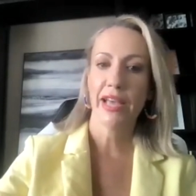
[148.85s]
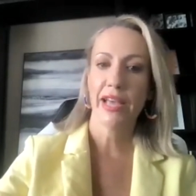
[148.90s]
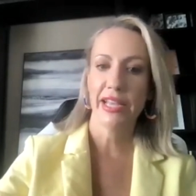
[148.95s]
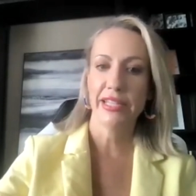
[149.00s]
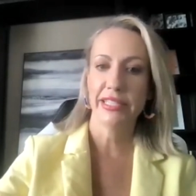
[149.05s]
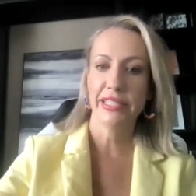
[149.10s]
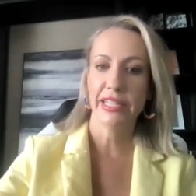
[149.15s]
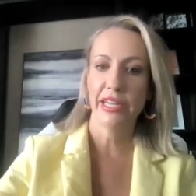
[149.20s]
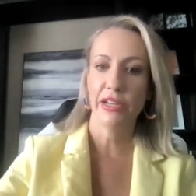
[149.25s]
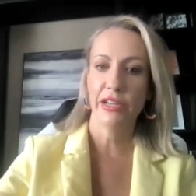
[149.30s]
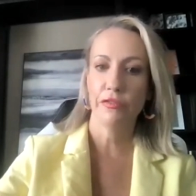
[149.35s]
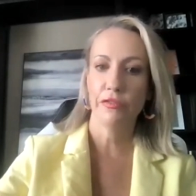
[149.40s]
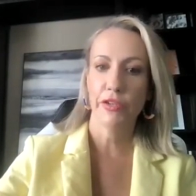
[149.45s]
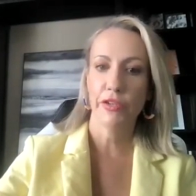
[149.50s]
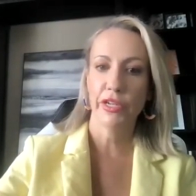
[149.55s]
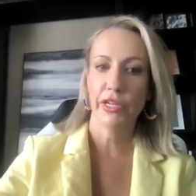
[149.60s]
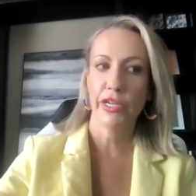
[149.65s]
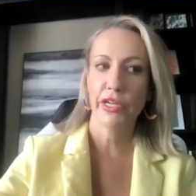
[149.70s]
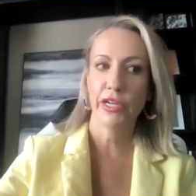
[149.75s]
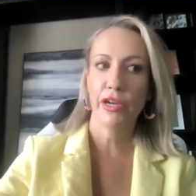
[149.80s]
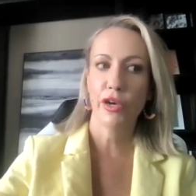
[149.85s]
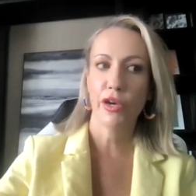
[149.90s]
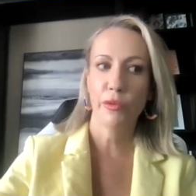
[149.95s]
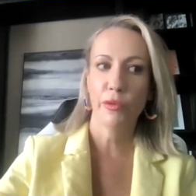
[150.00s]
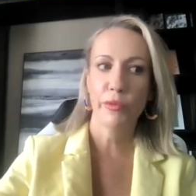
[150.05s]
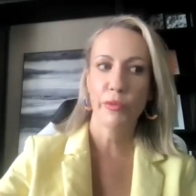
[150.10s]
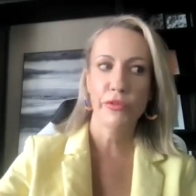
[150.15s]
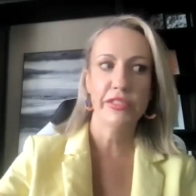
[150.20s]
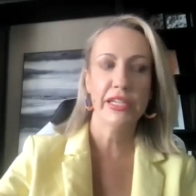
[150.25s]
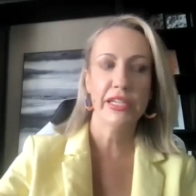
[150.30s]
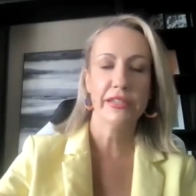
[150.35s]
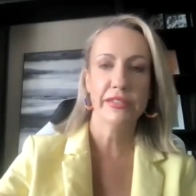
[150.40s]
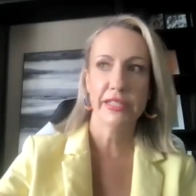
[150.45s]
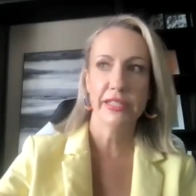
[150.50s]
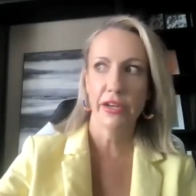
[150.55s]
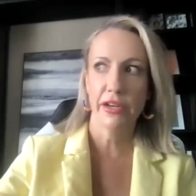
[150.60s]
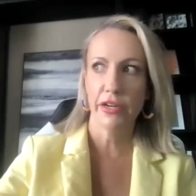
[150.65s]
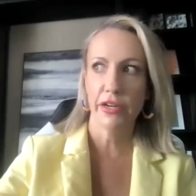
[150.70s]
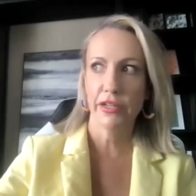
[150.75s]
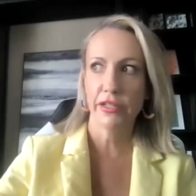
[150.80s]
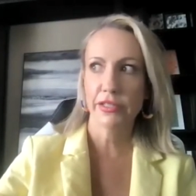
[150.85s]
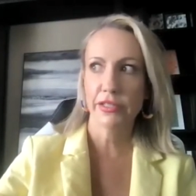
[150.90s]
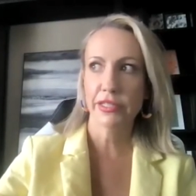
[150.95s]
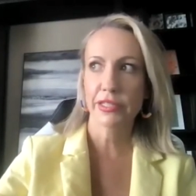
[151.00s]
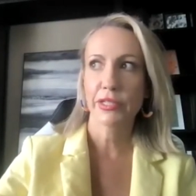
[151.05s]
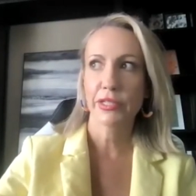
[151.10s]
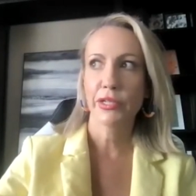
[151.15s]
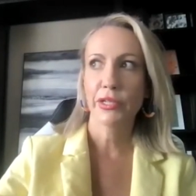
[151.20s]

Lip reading: I did it for almost 6 years.